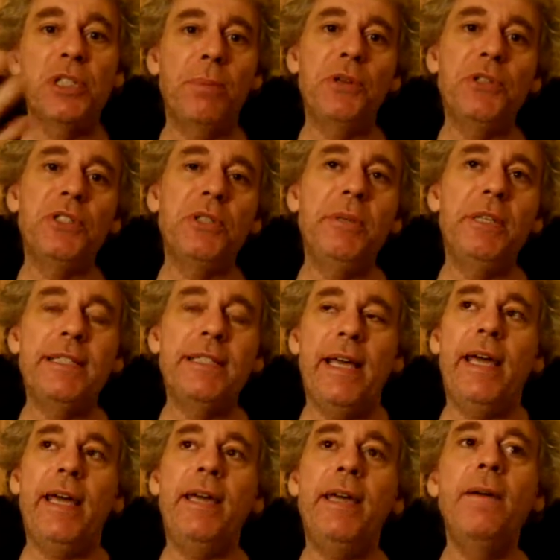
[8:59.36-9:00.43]
supposed to be
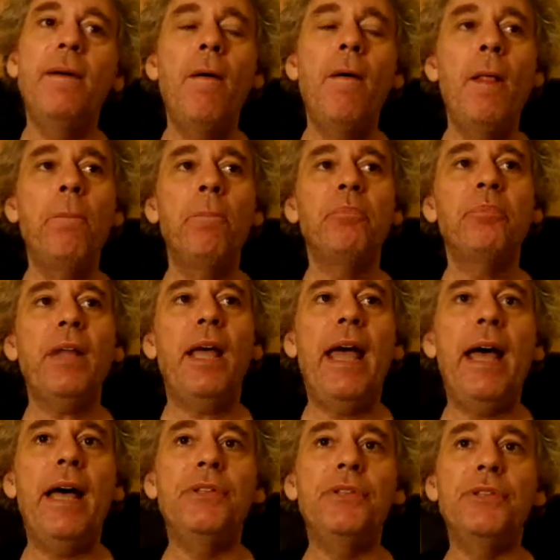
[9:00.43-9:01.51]
saying,
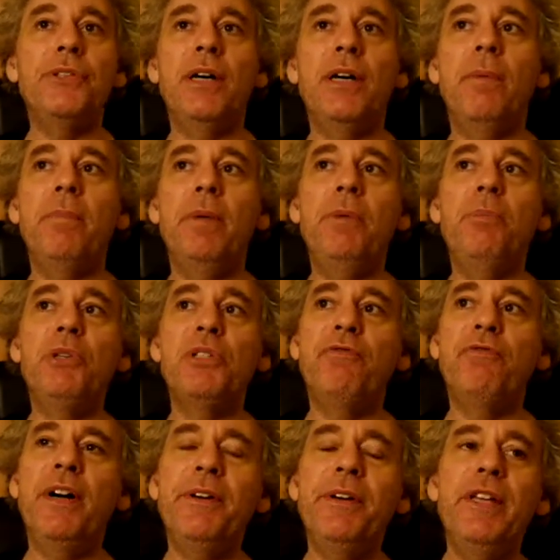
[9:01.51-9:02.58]
and um, it was
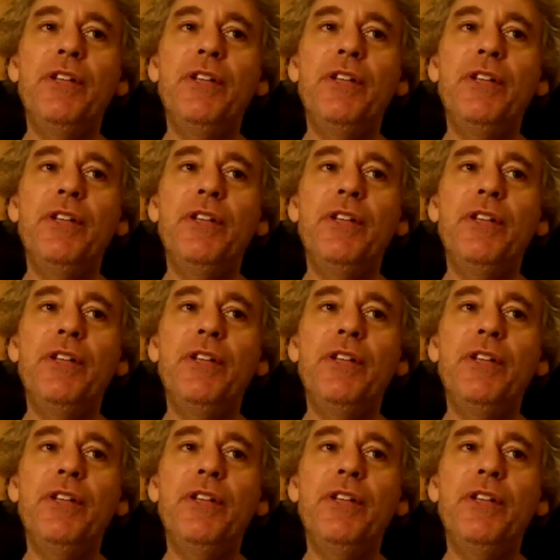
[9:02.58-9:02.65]
very